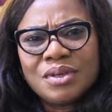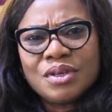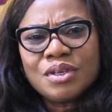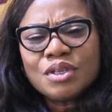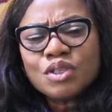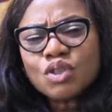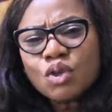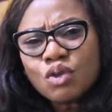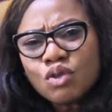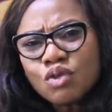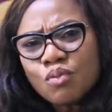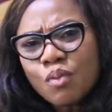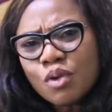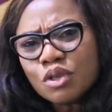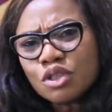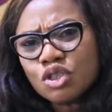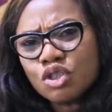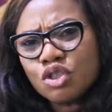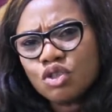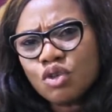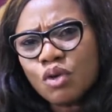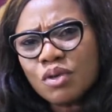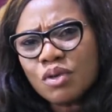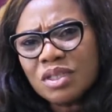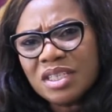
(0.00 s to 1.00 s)
So you must
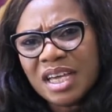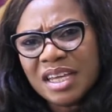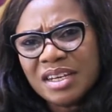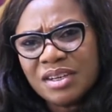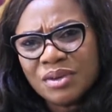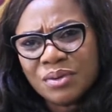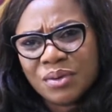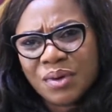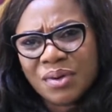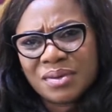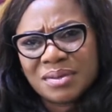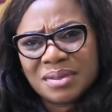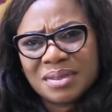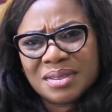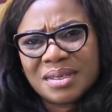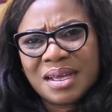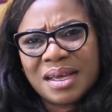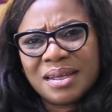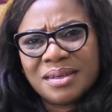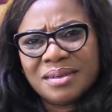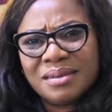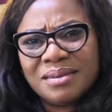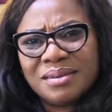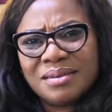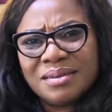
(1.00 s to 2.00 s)
show genuine
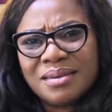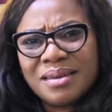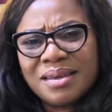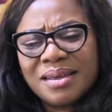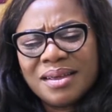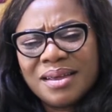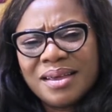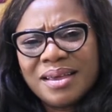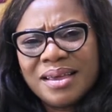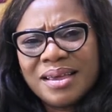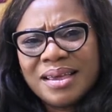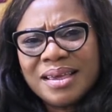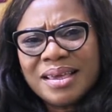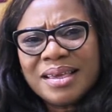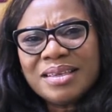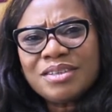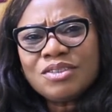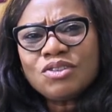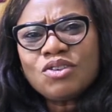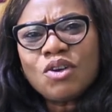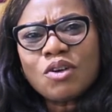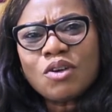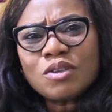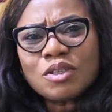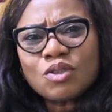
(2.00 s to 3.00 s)
concern.
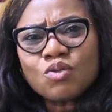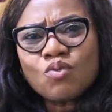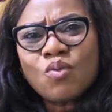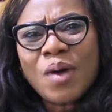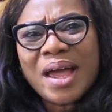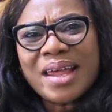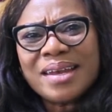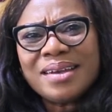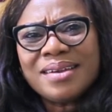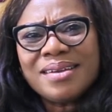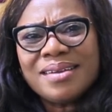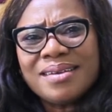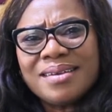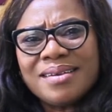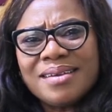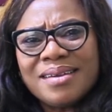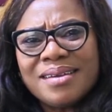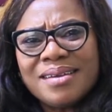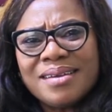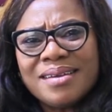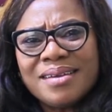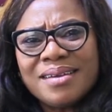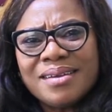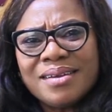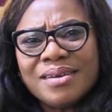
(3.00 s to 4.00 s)
It's not when
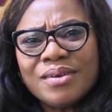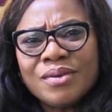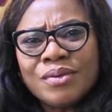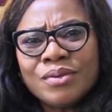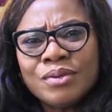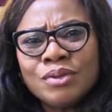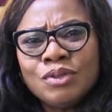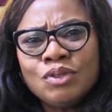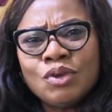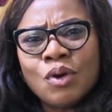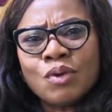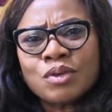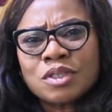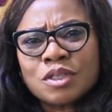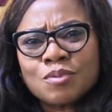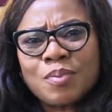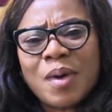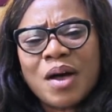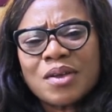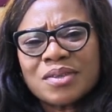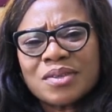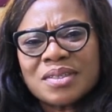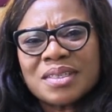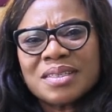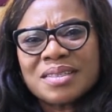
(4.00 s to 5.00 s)
your
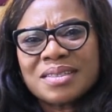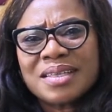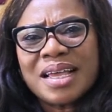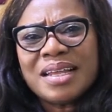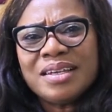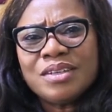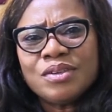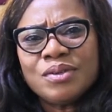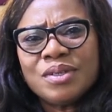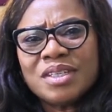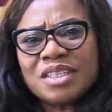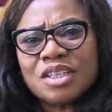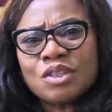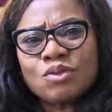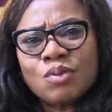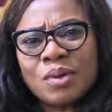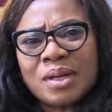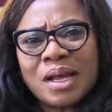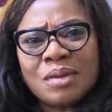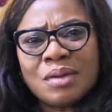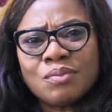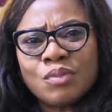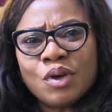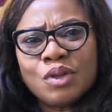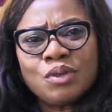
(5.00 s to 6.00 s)
spouse is telling you this is
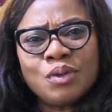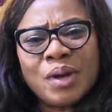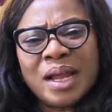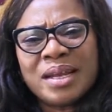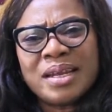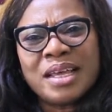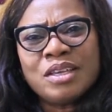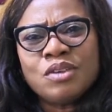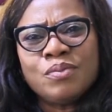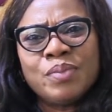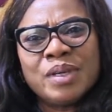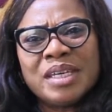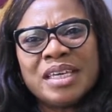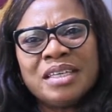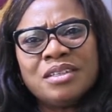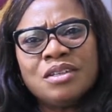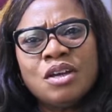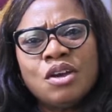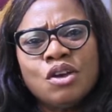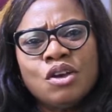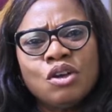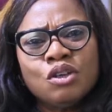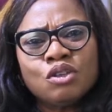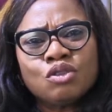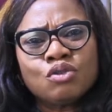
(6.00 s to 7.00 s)
what I'm going through and then you
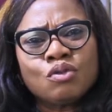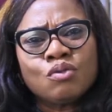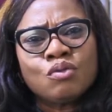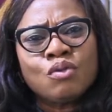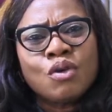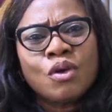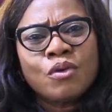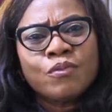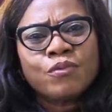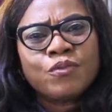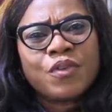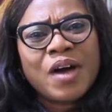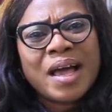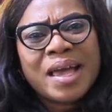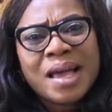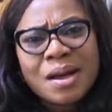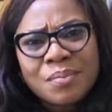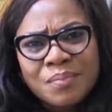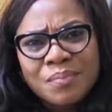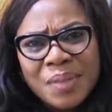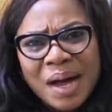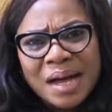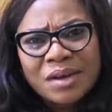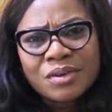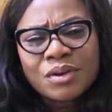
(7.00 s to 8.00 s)
begin to
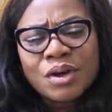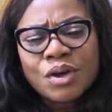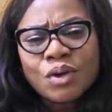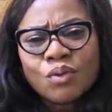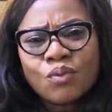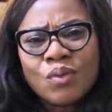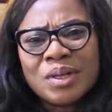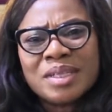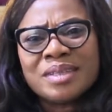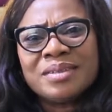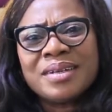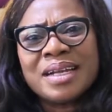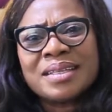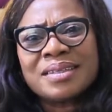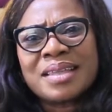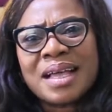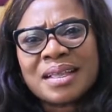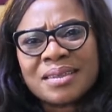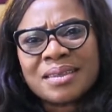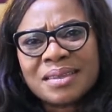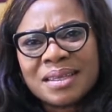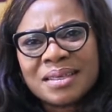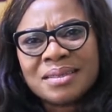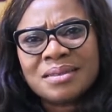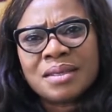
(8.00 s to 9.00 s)
fire back with
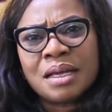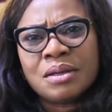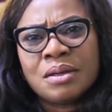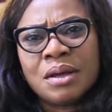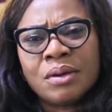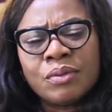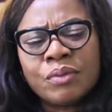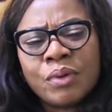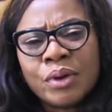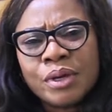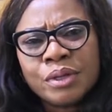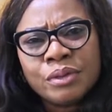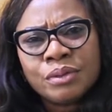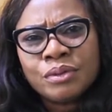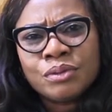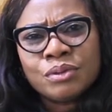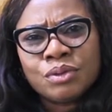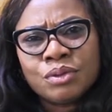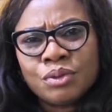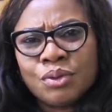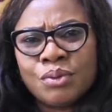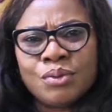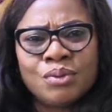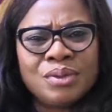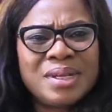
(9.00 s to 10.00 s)
greater things that you are going
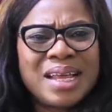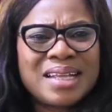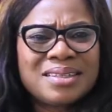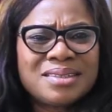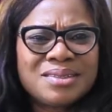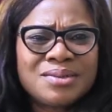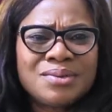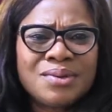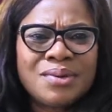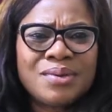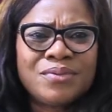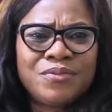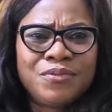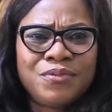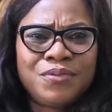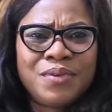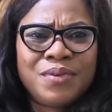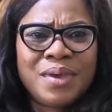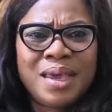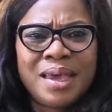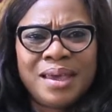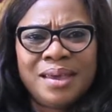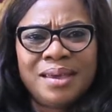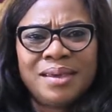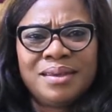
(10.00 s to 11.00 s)
through. That's not
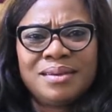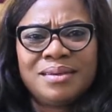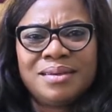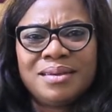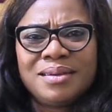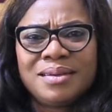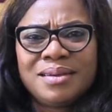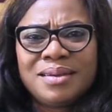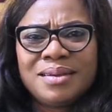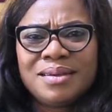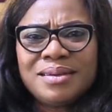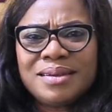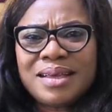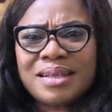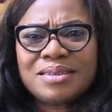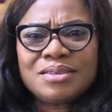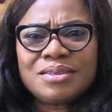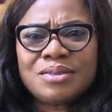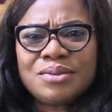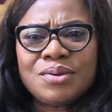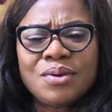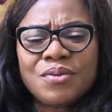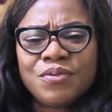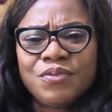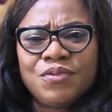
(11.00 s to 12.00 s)
fair.
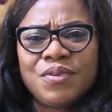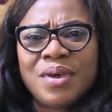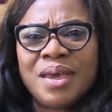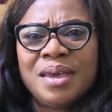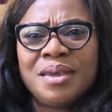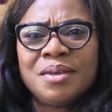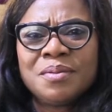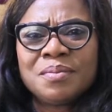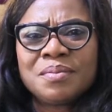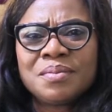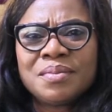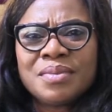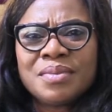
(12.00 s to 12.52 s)
That's not fair.